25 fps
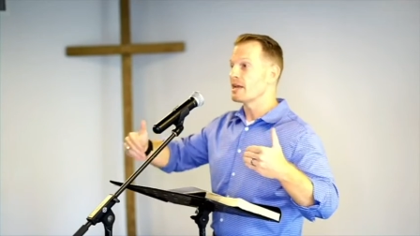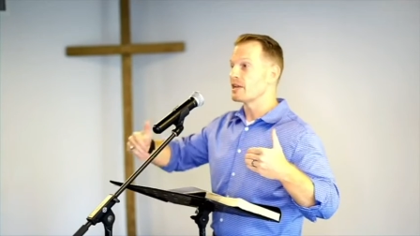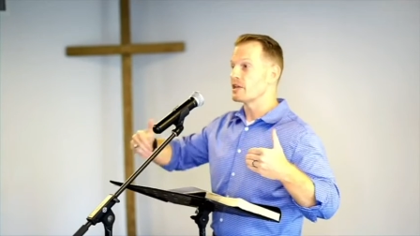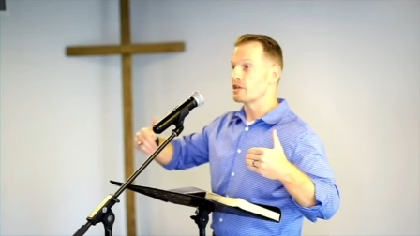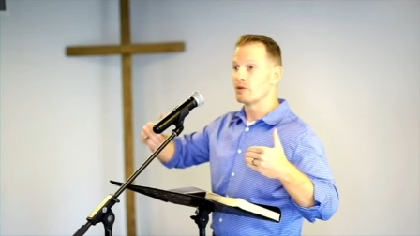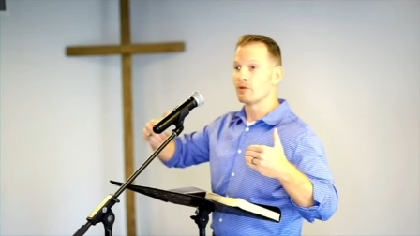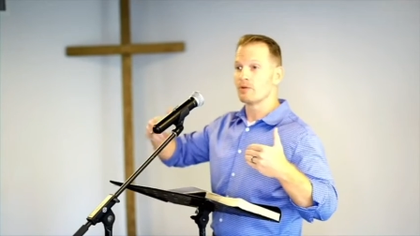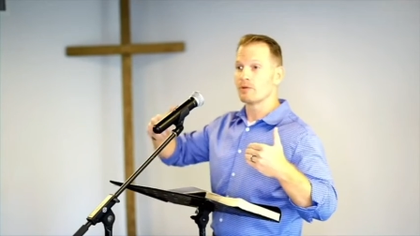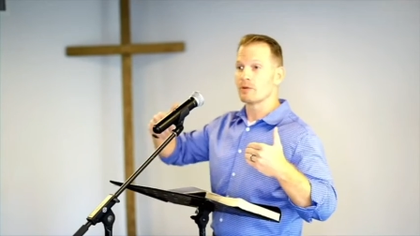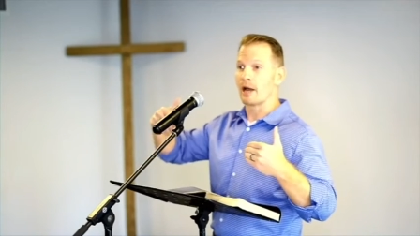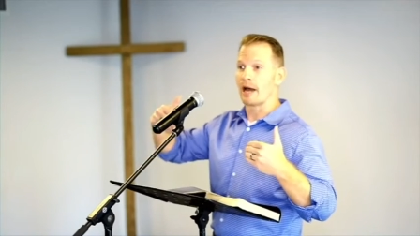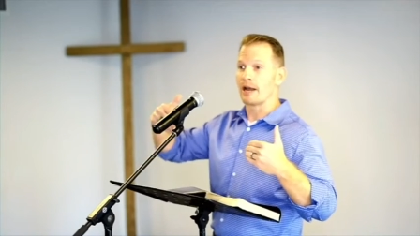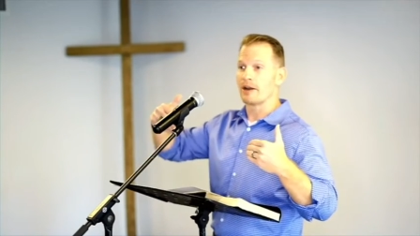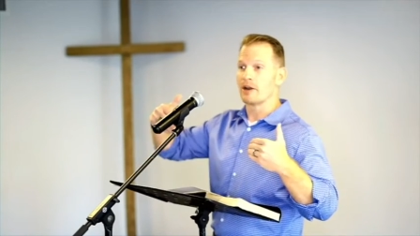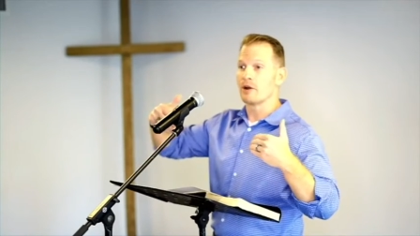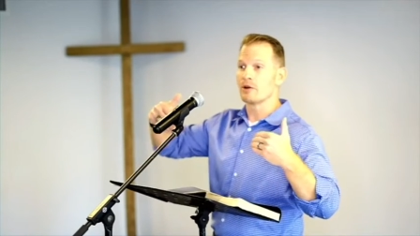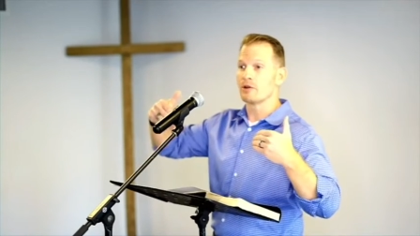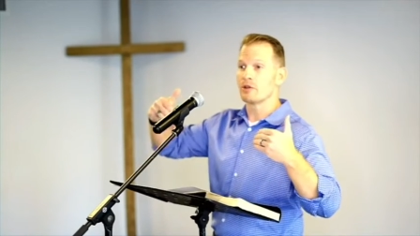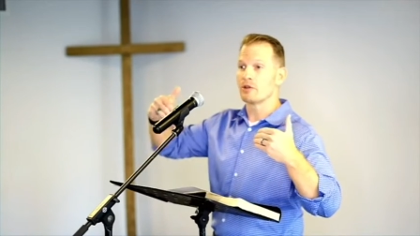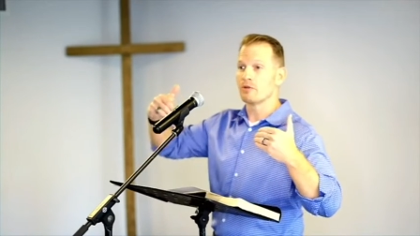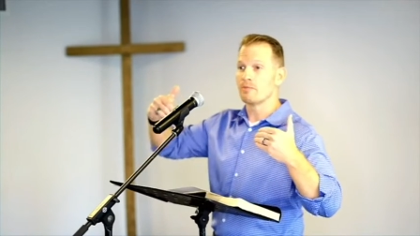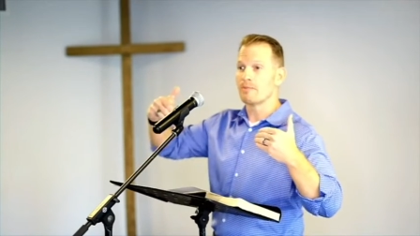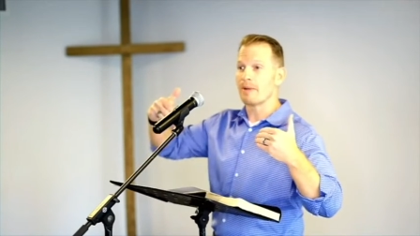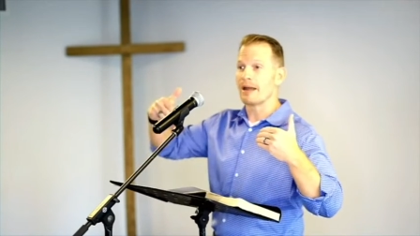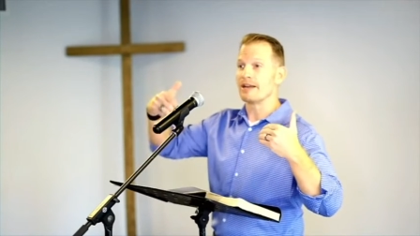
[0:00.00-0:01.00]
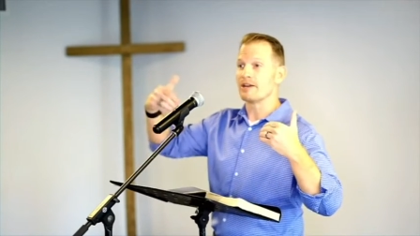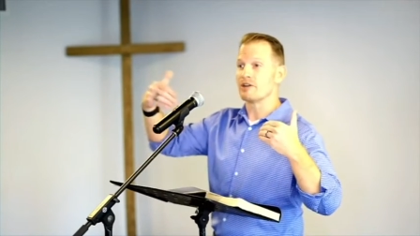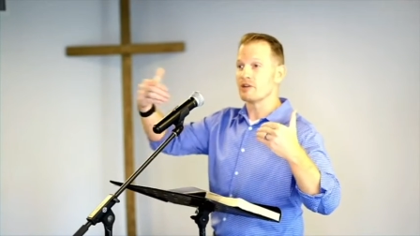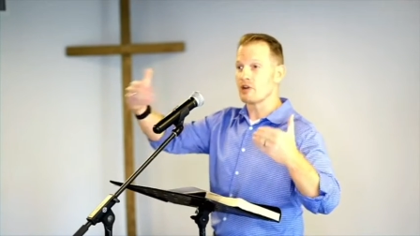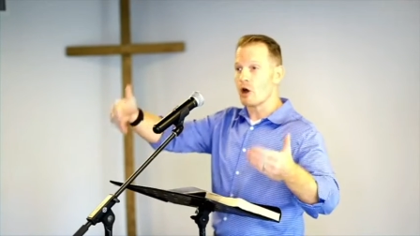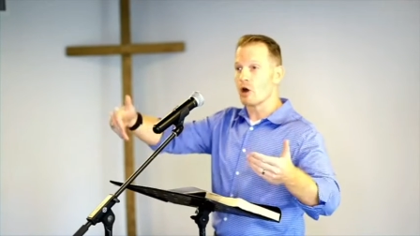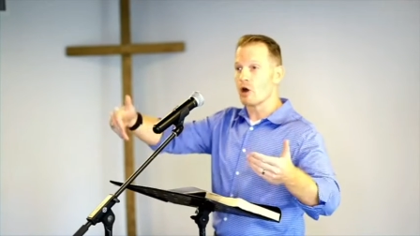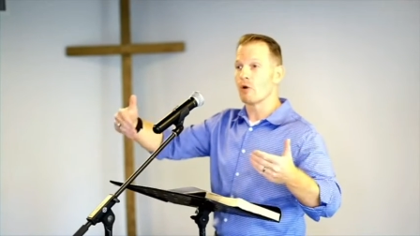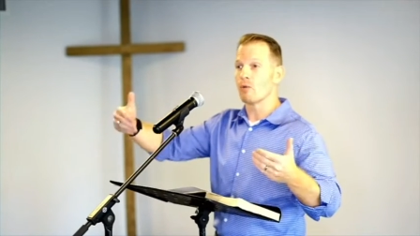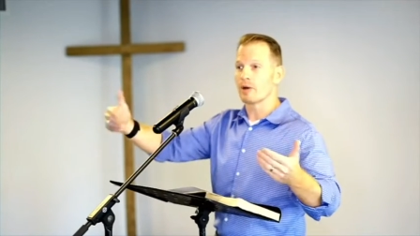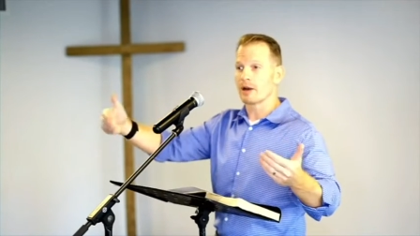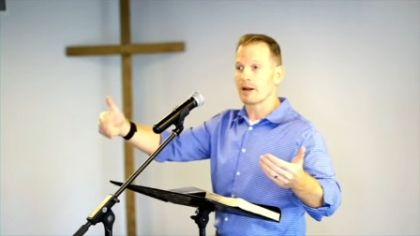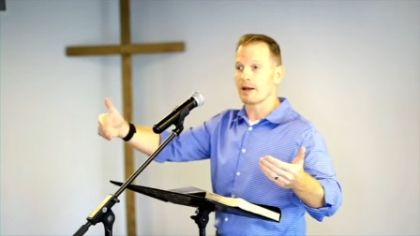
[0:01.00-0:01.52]
You I know you may
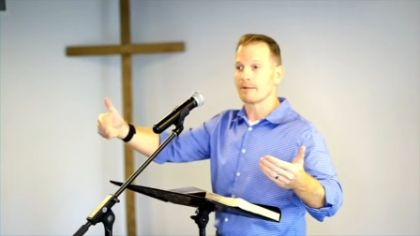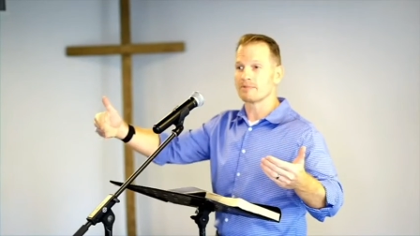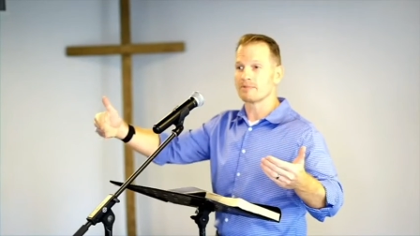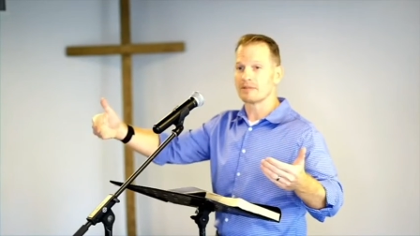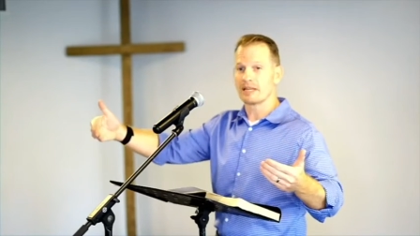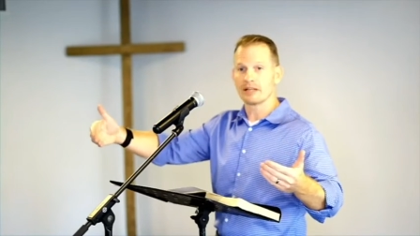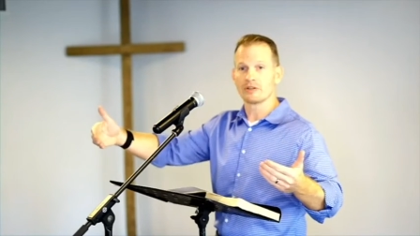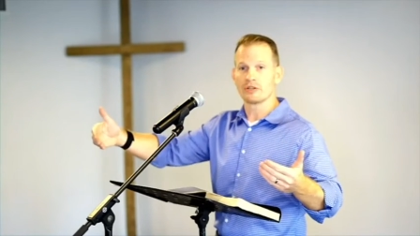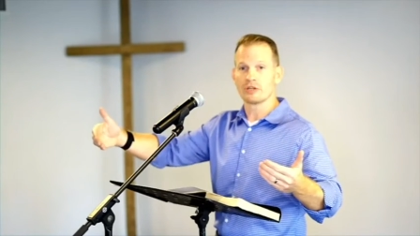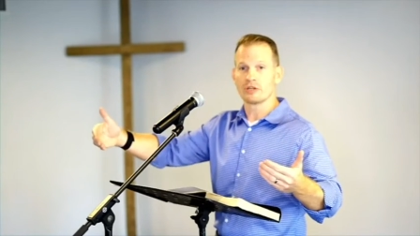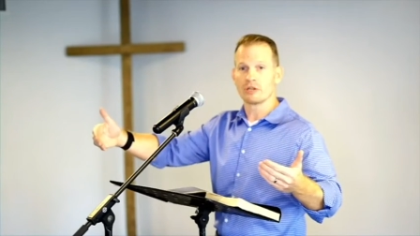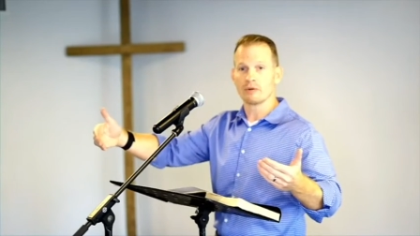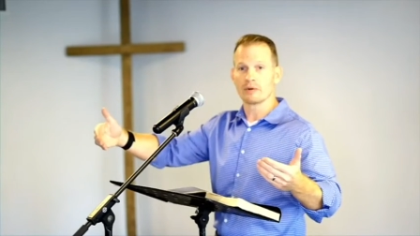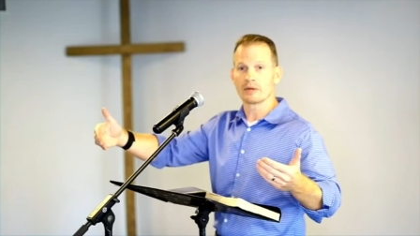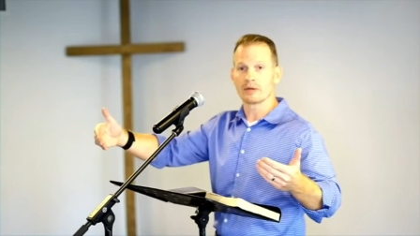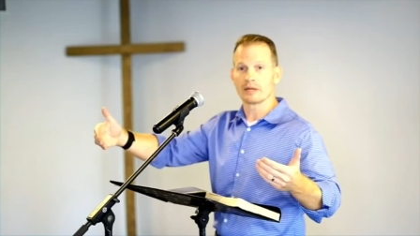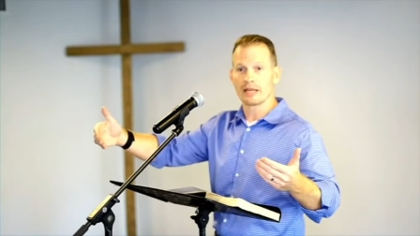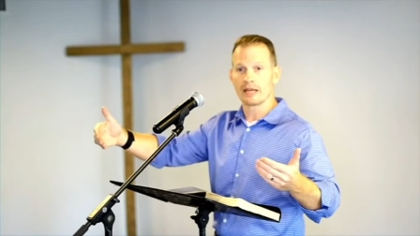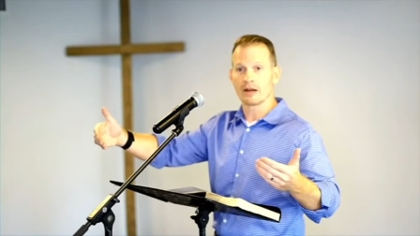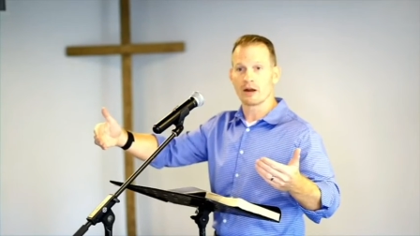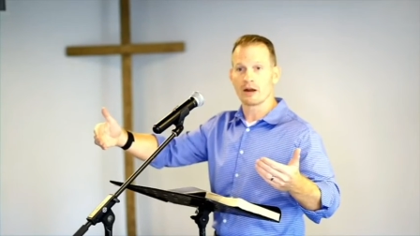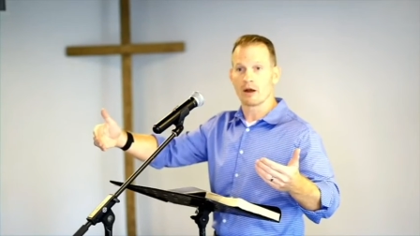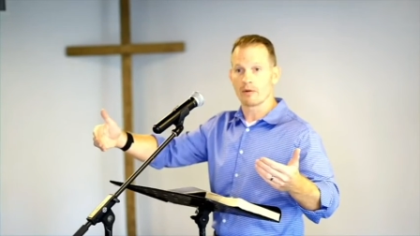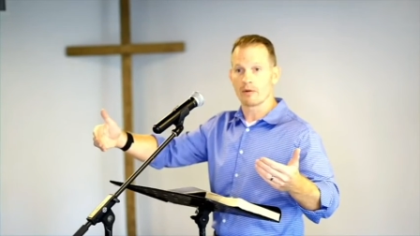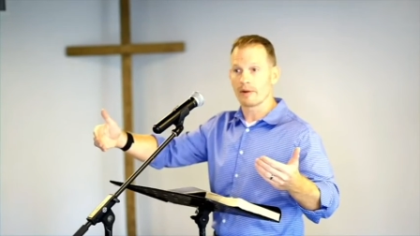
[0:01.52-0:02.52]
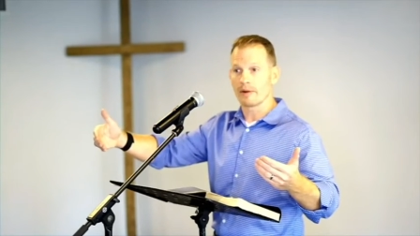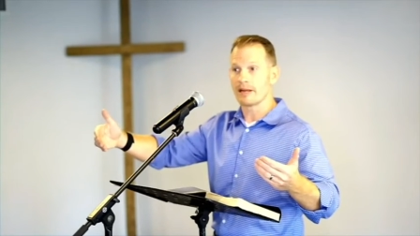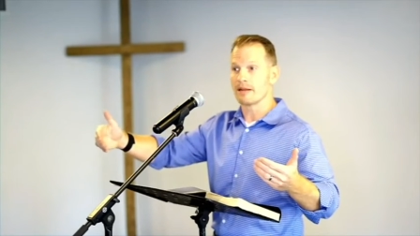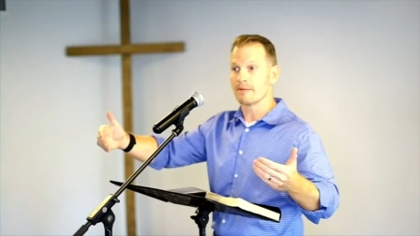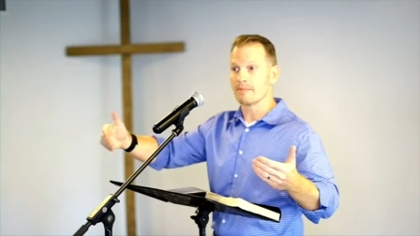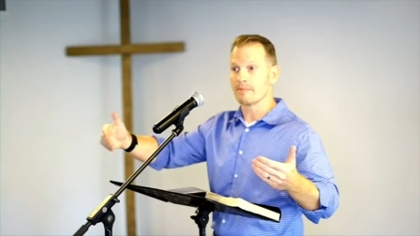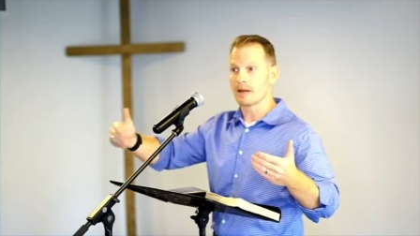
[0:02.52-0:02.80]
know what I'm telling you again already,